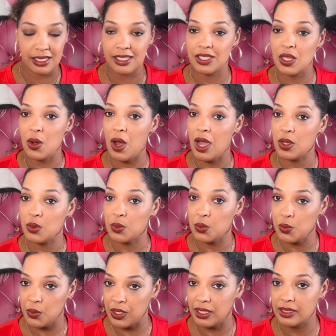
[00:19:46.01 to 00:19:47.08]
So I
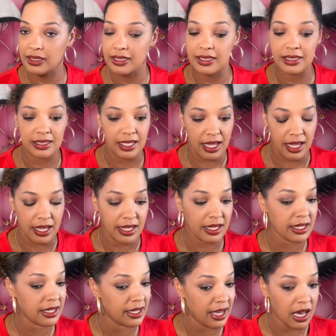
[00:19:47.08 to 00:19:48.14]
really like
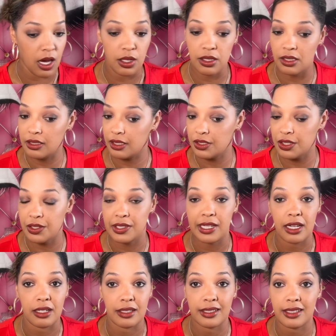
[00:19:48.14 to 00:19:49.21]
how the look turned
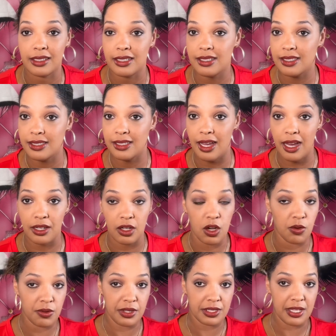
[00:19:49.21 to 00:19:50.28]
out. Again, it's not
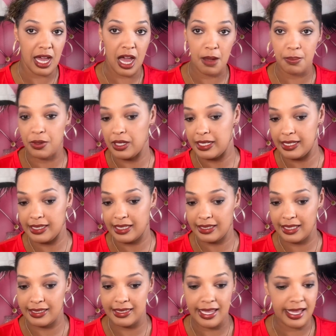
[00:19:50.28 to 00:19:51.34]
over the top or anything
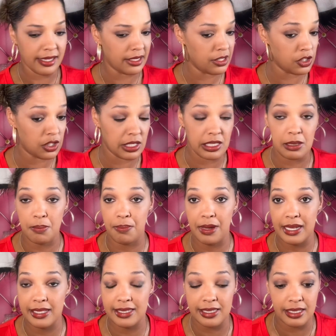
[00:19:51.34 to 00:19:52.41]
like that. It's just a
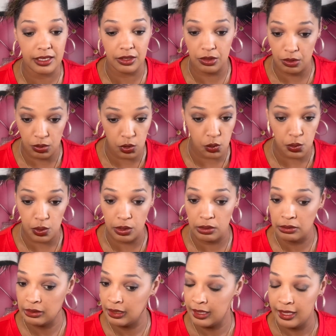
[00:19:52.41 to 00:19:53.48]
basic, neutral,
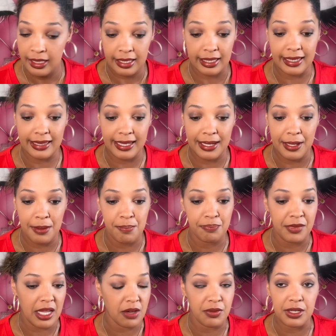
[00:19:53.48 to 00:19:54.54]

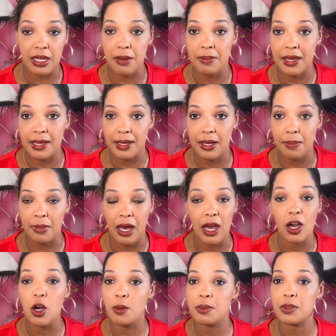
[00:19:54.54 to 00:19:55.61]
glam, everyday makeup. I
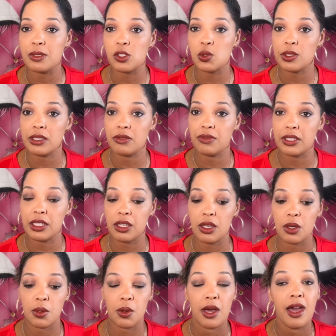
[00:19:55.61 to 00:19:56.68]
hope you enjoyed the
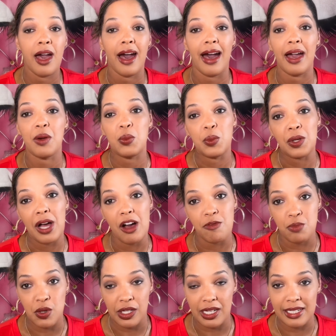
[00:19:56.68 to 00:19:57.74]
video. I will have
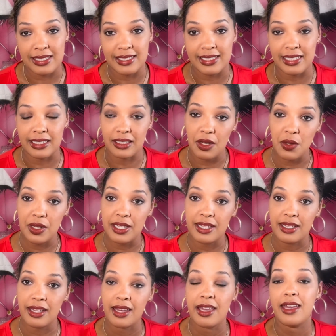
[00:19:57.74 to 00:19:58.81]
more content
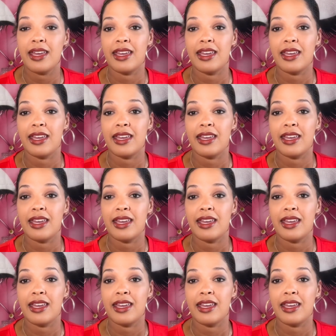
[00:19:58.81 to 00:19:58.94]
loading.